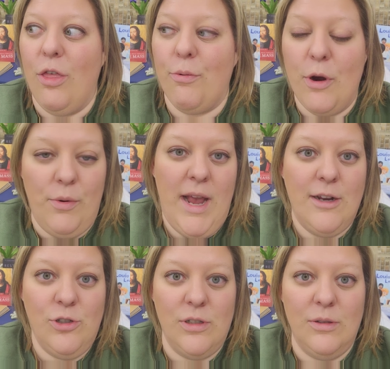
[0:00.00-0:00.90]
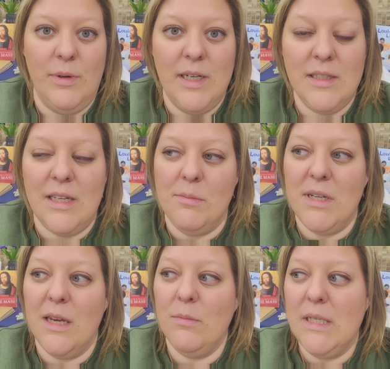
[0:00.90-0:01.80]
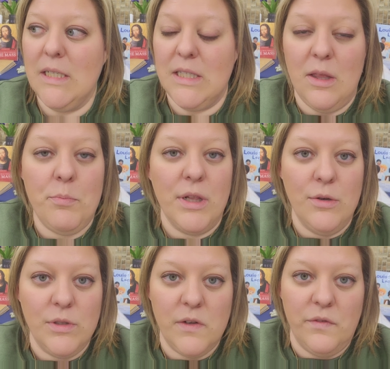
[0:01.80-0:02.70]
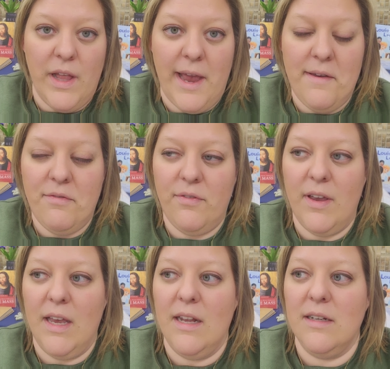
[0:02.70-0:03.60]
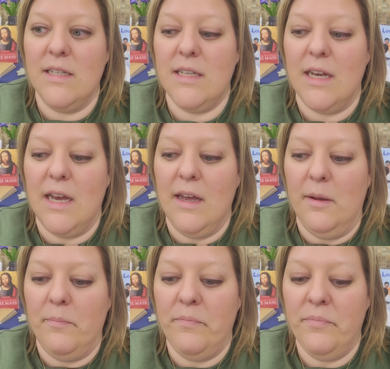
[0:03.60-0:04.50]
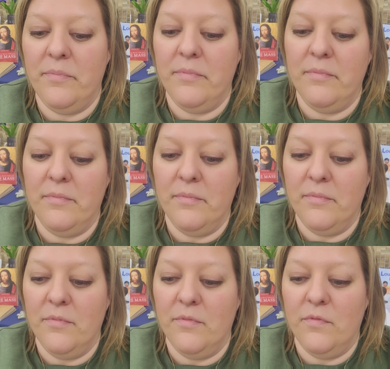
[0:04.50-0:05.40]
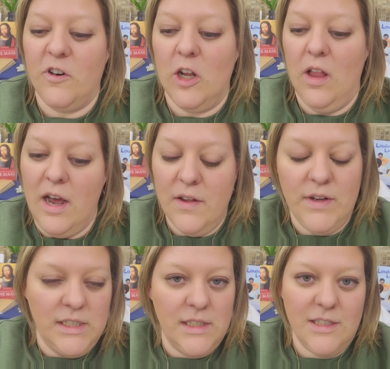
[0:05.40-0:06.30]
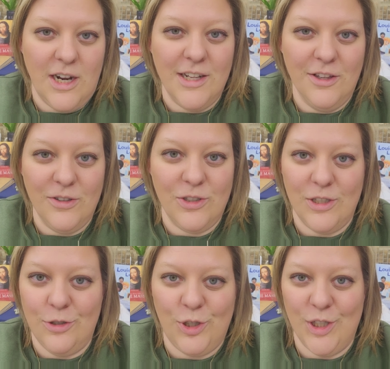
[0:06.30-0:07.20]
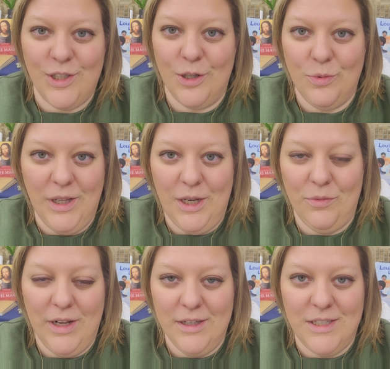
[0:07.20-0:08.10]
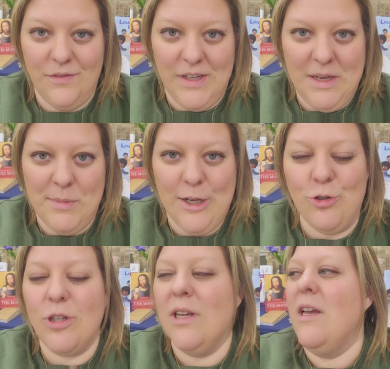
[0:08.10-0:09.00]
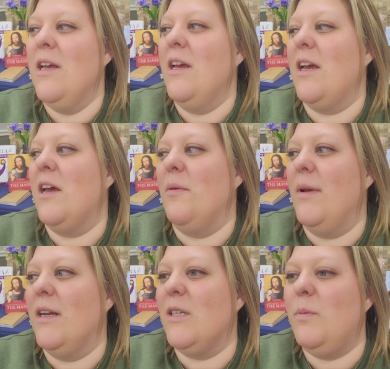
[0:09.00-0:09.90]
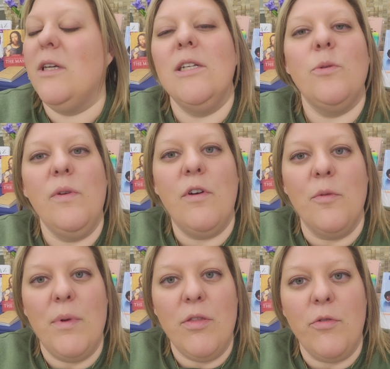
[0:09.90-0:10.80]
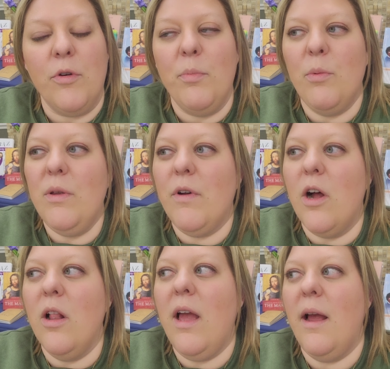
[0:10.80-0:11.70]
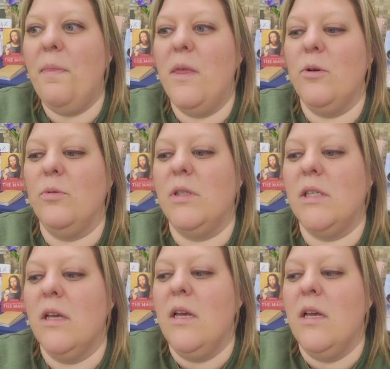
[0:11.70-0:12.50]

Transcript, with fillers: thrown at you. And sometimes it's the blows of life. And um, for a lot of us, toddlers is just a really relative image um, and experience we've all been through. But we've all had those